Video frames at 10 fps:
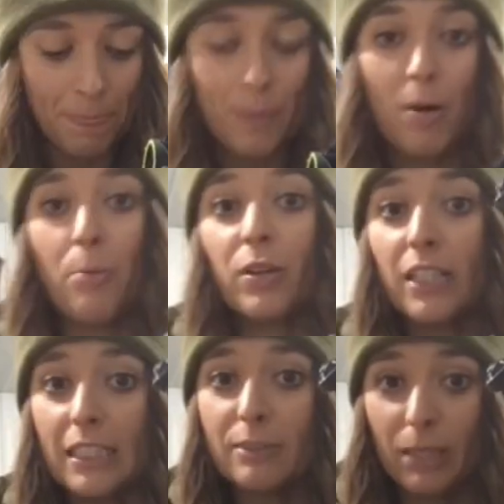But
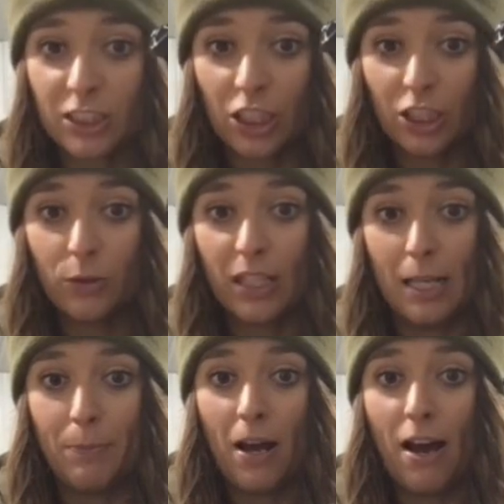please make sure you
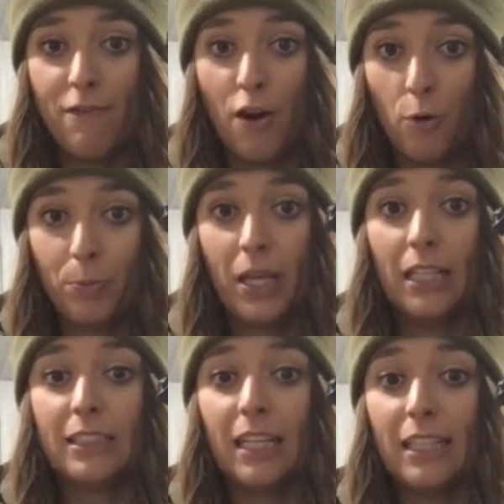keep a foam
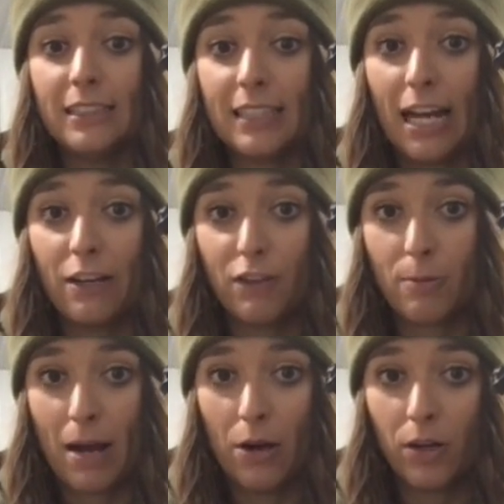piece inside of your
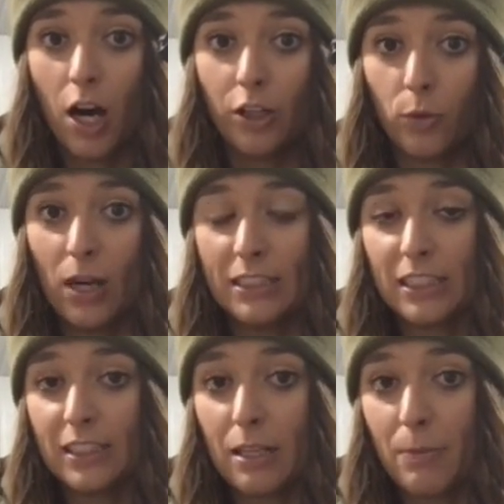mount. Otherwise,
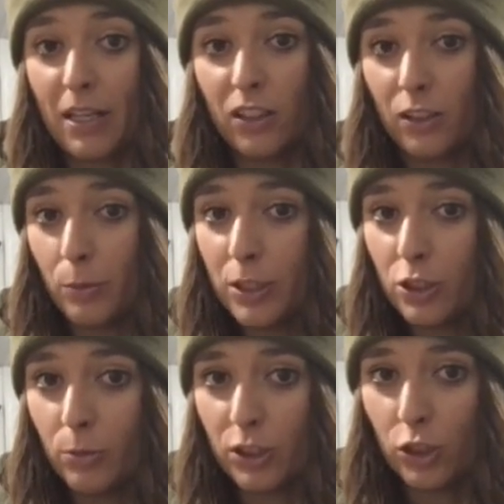it's gonna make a little bit
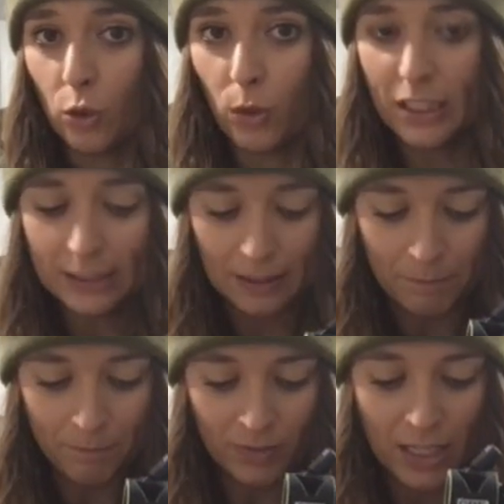too much noise,
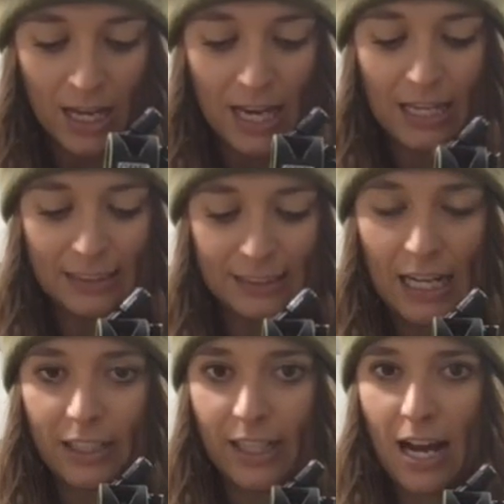and it's
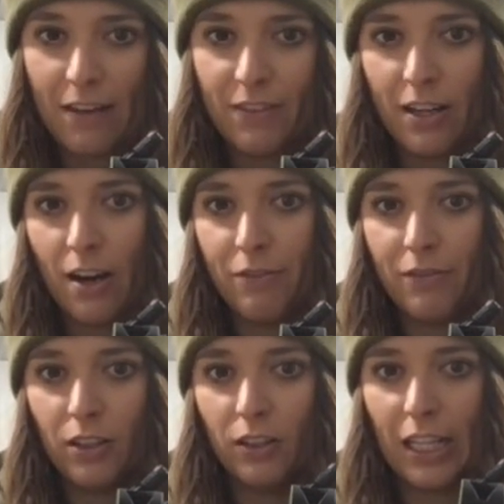not gonna have enough
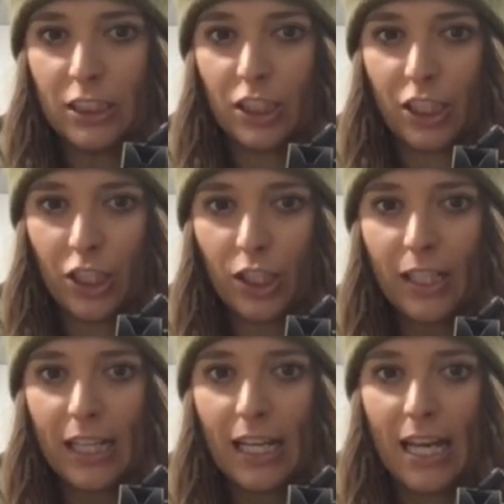
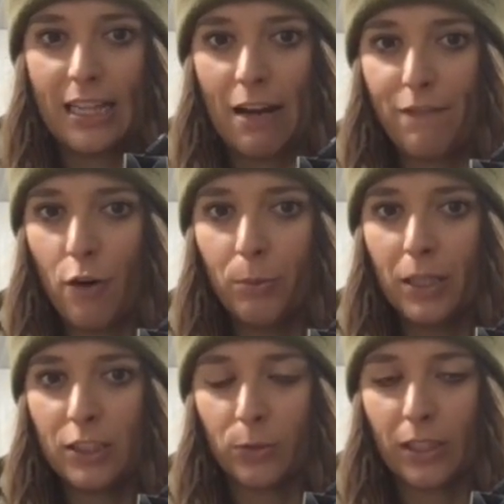security, and that foam
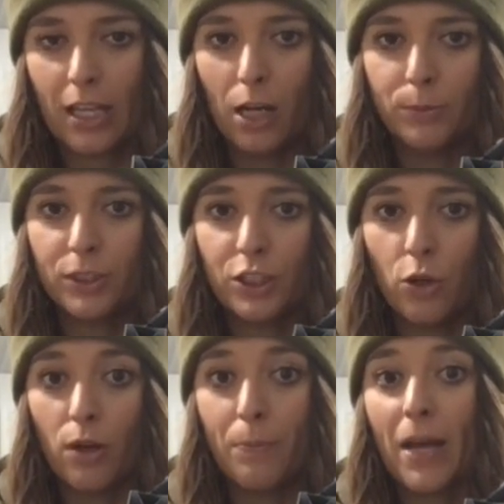piece really helps
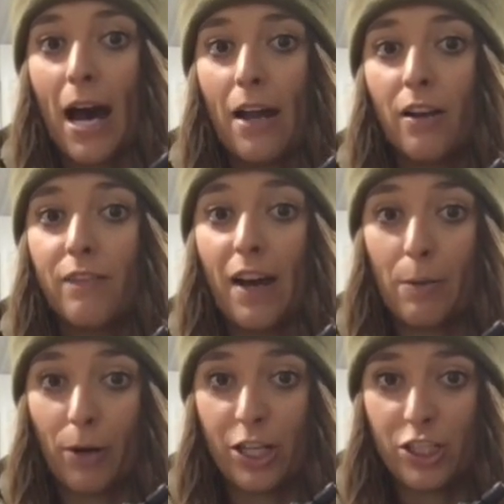soak up that
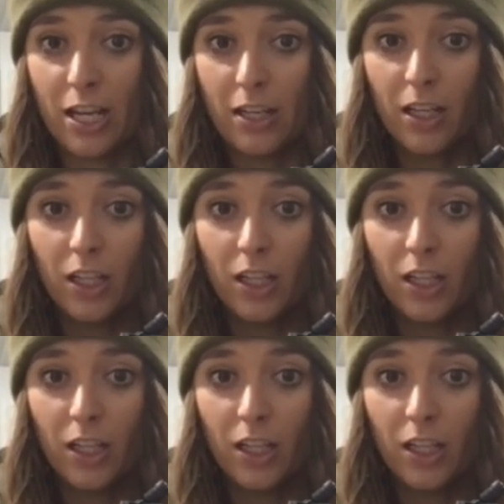vibration.